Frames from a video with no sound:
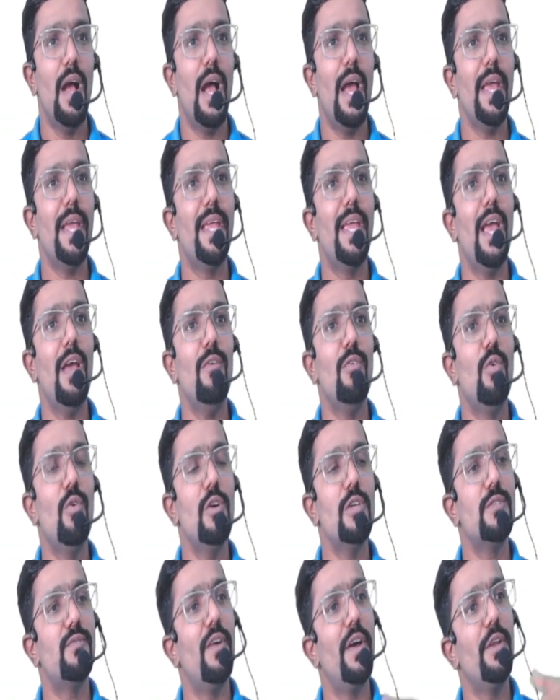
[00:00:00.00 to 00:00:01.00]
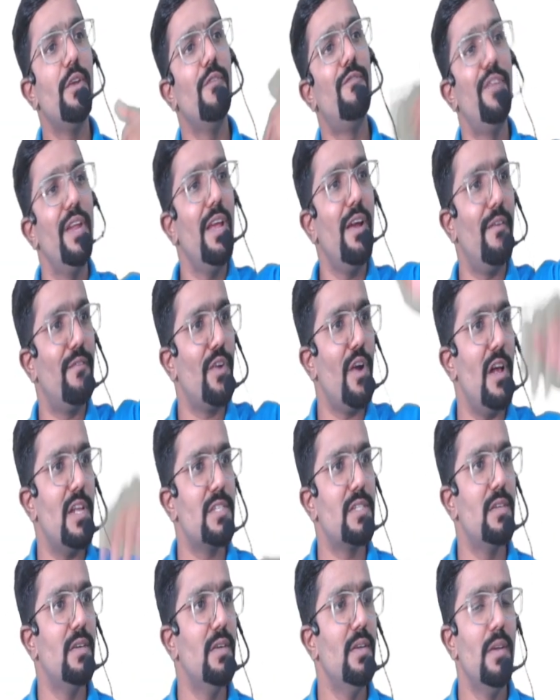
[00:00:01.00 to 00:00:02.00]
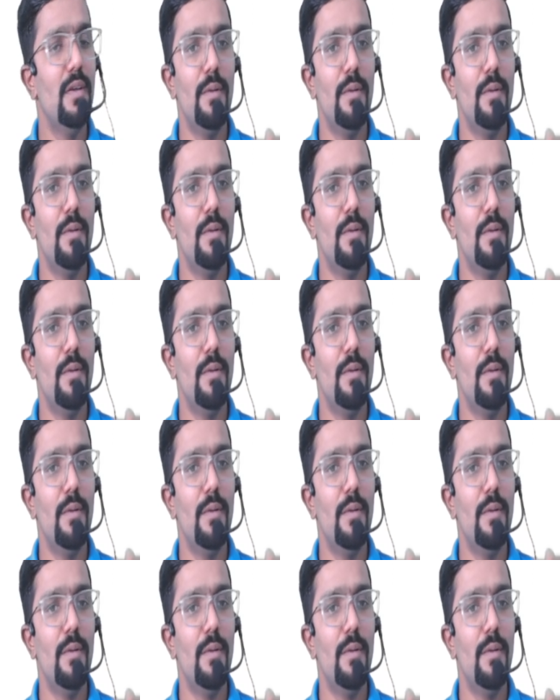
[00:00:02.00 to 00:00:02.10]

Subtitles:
I gave goods for you free of cost.